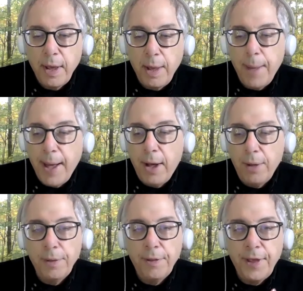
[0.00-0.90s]

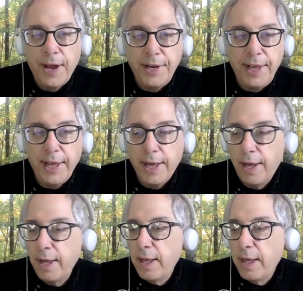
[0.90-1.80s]
about the
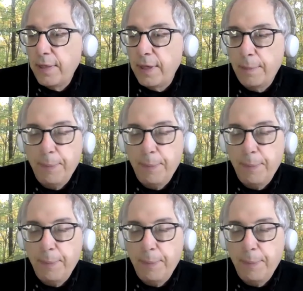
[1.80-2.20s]
idea that